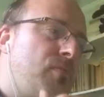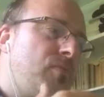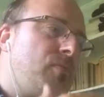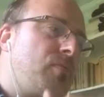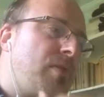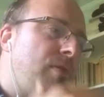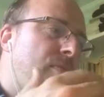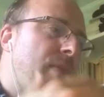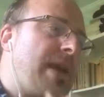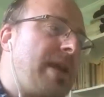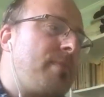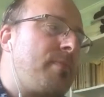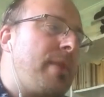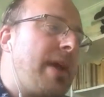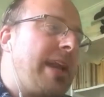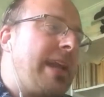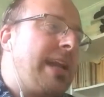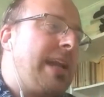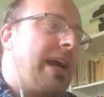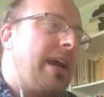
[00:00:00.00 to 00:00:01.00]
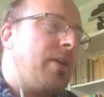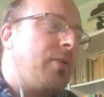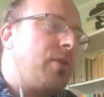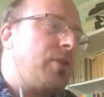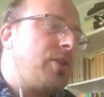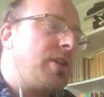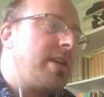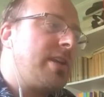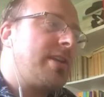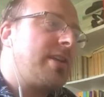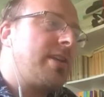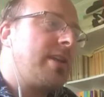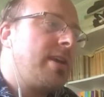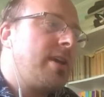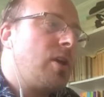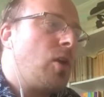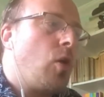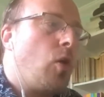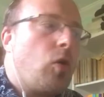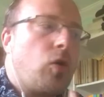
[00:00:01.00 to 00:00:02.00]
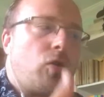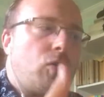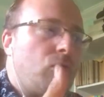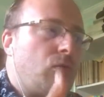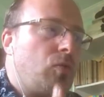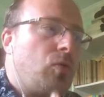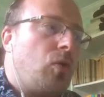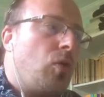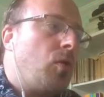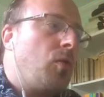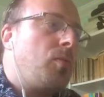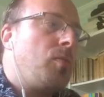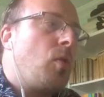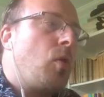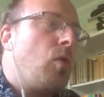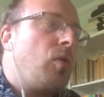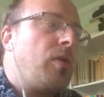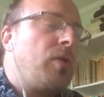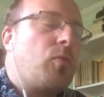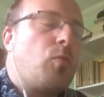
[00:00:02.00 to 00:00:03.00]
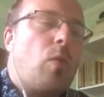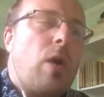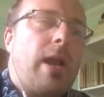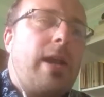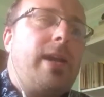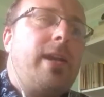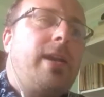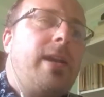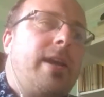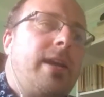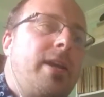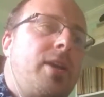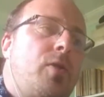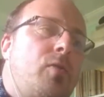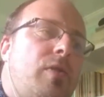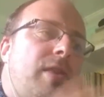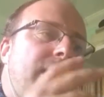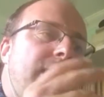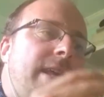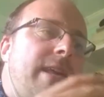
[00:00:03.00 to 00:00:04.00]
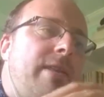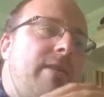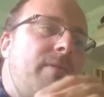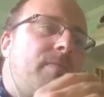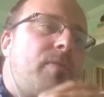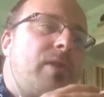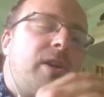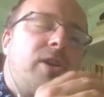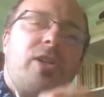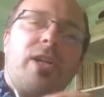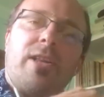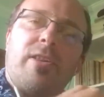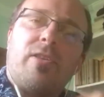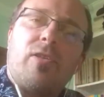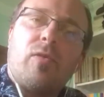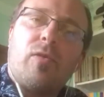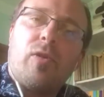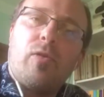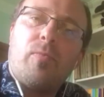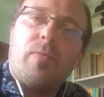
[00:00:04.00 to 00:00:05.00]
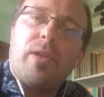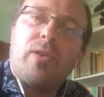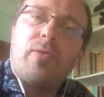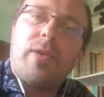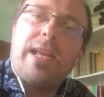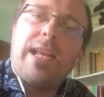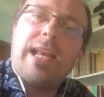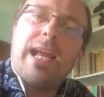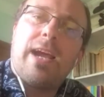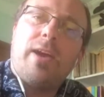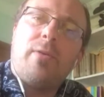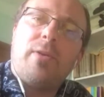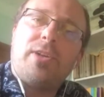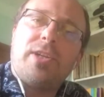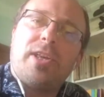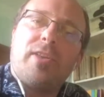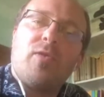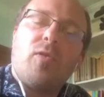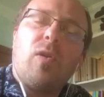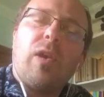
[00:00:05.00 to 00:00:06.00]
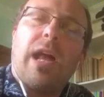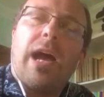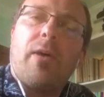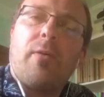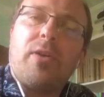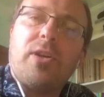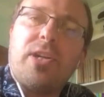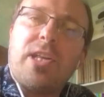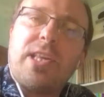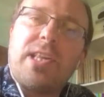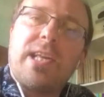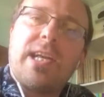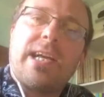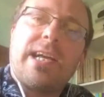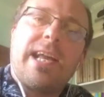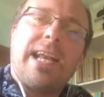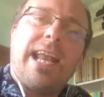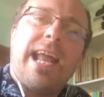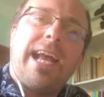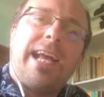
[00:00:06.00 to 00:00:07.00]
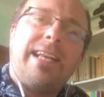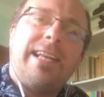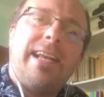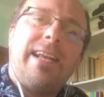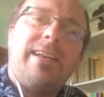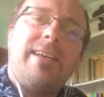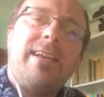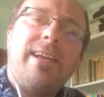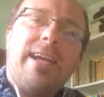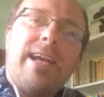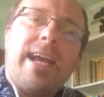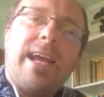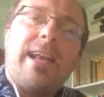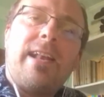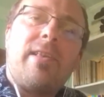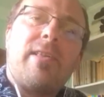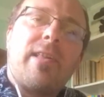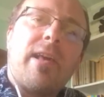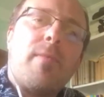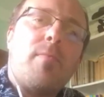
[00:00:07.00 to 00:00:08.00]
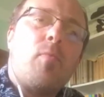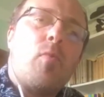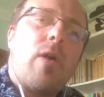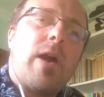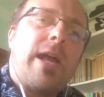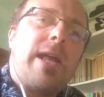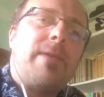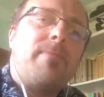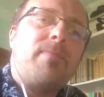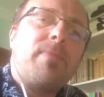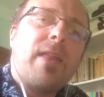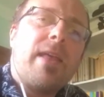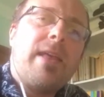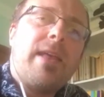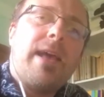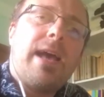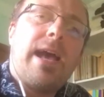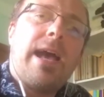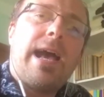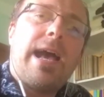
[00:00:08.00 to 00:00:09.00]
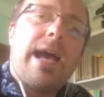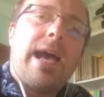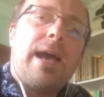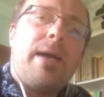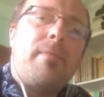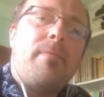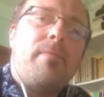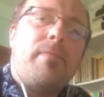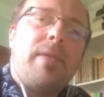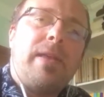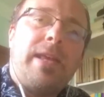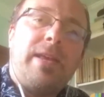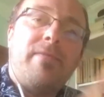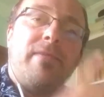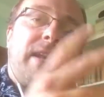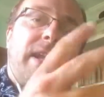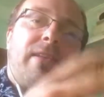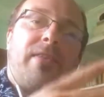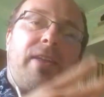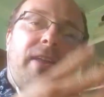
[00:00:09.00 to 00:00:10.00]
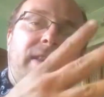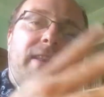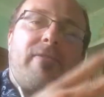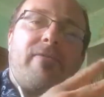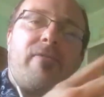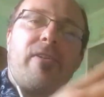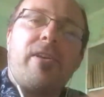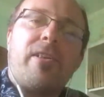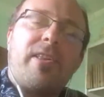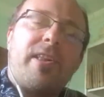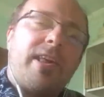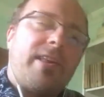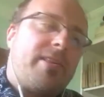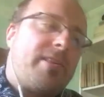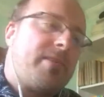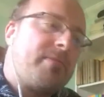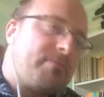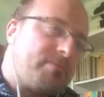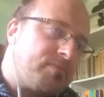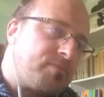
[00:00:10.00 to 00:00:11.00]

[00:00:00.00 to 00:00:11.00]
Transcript: speak many languages or more than one, you see the bridges, don't you, between languages. All languages are connected in some way, even in their differences.